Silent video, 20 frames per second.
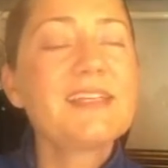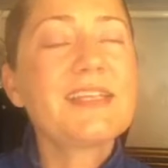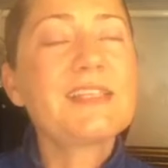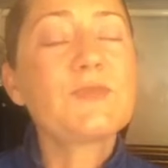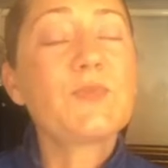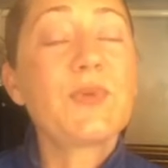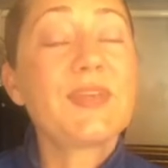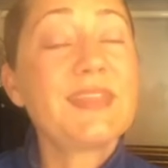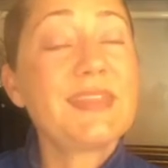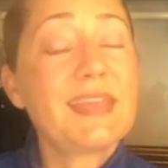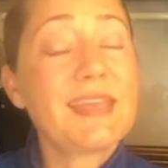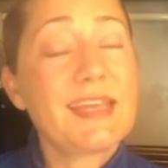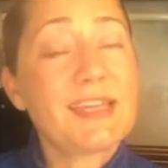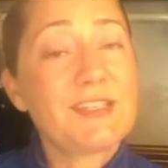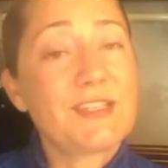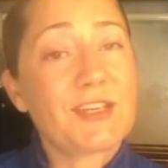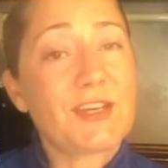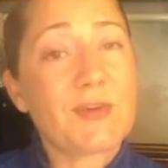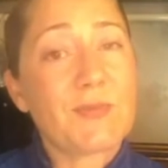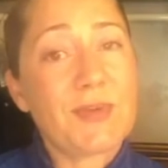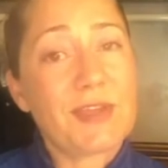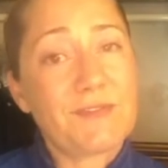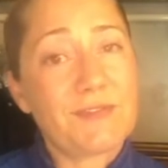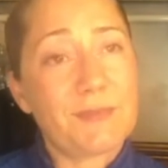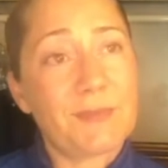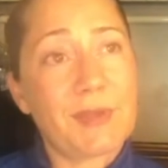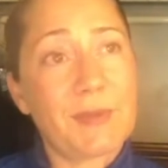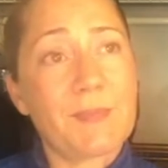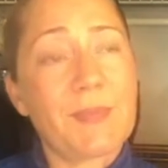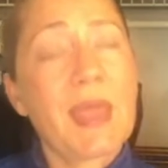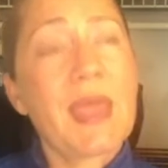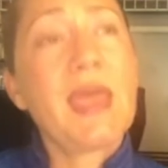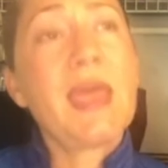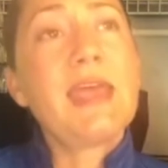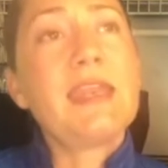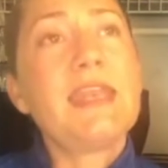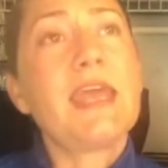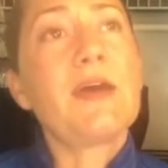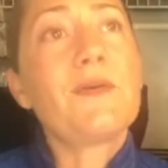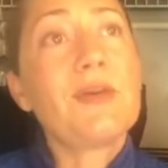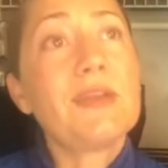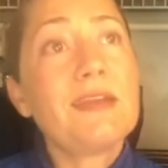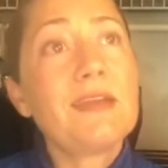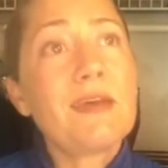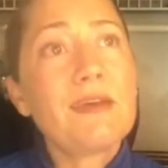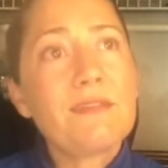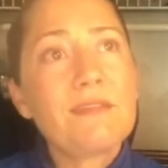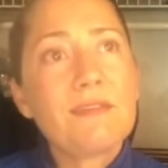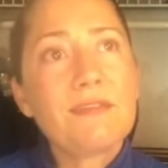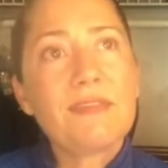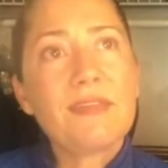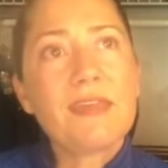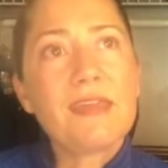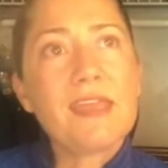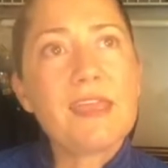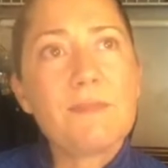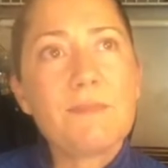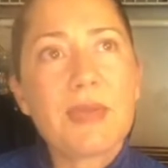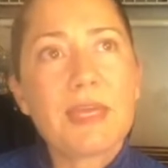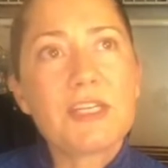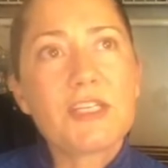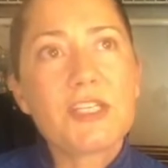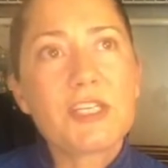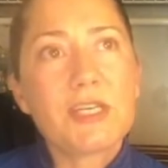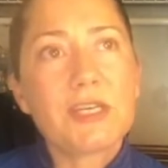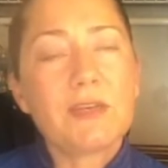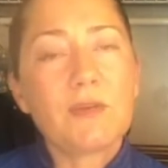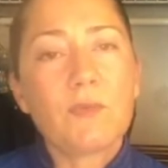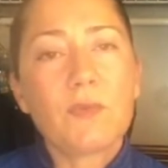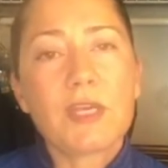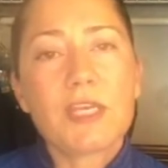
That's one thing I took away from him. Now, another thing he mentioned,